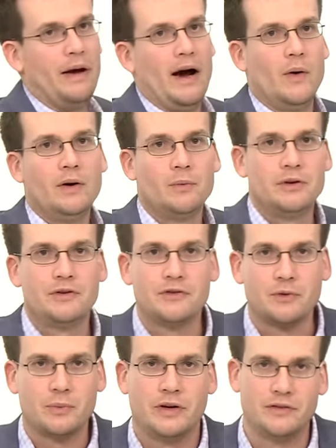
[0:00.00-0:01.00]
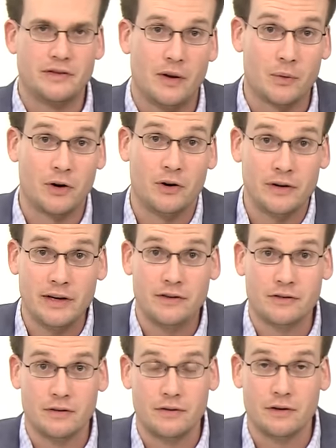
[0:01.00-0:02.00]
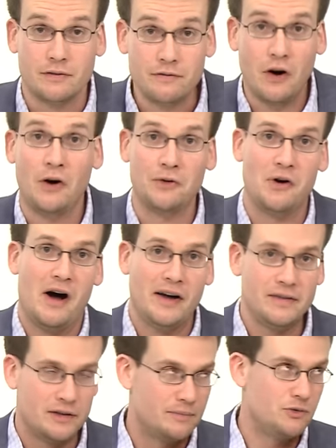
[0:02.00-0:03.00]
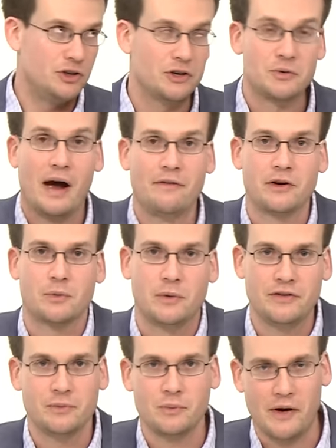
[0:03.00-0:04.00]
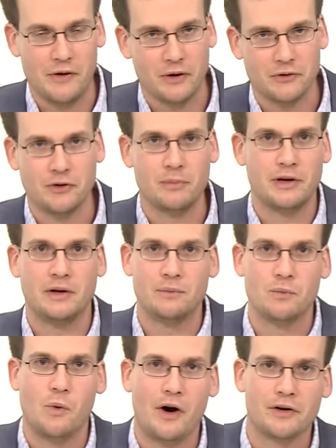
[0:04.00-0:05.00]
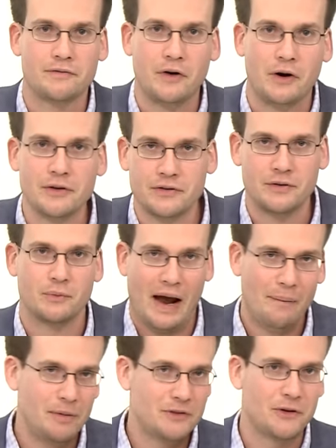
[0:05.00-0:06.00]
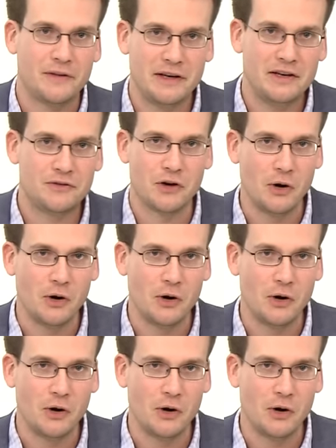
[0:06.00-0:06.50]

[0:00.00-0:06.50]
power, which is the reason they were all east of the fall line, the geographic reason why there are so many waterfalls and rapids on the east